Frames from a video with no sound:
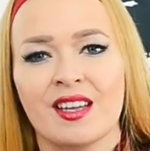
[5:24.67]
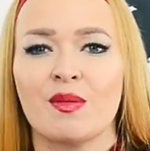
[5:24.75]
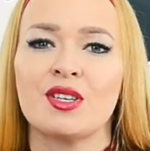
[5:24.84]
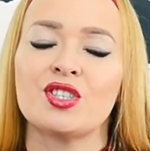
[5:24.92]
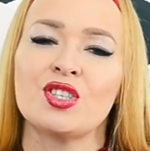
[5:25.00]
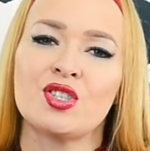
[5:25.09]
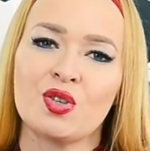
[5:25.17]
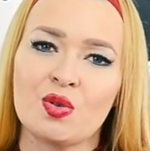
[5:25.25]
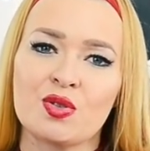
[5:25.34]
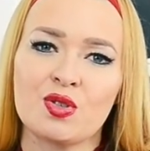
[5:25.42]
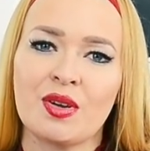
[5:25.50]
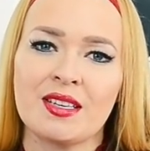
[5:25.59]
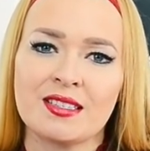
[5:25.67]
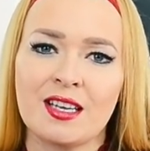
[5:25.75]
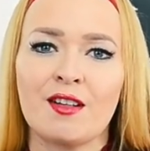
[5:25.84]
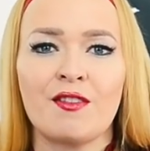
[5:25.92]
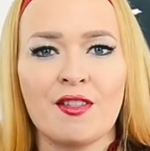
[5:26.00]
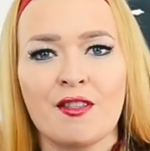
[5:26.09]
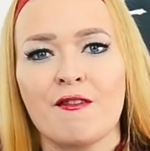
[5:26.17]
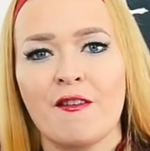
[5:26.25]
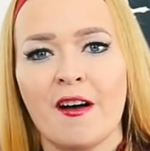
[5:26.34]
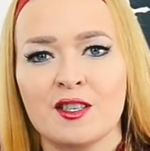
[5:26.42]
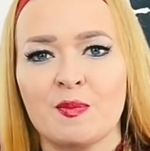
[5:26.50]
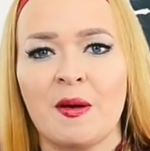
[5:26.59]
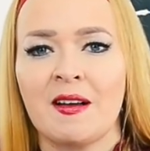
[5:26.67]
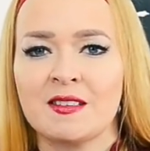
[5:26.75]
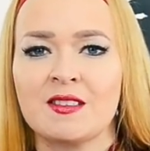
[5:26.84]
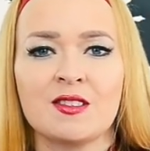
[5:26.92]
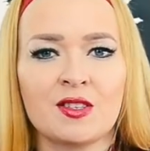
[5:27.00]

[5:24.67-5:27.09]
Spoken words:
than when she talks to herself in the first person,